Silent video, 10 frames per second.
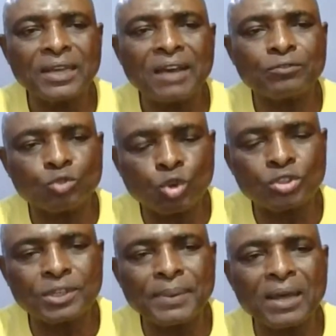have
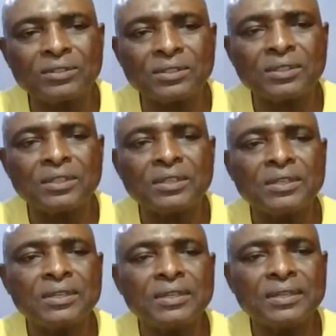talked about
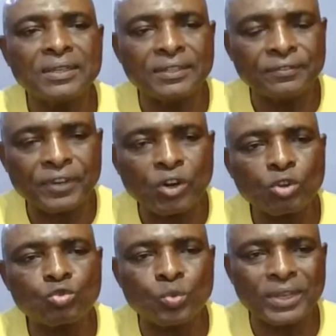in
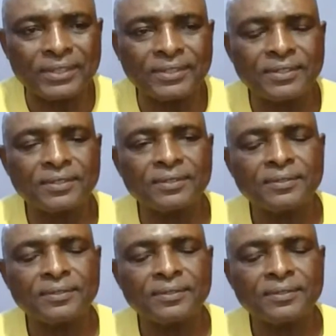various ways,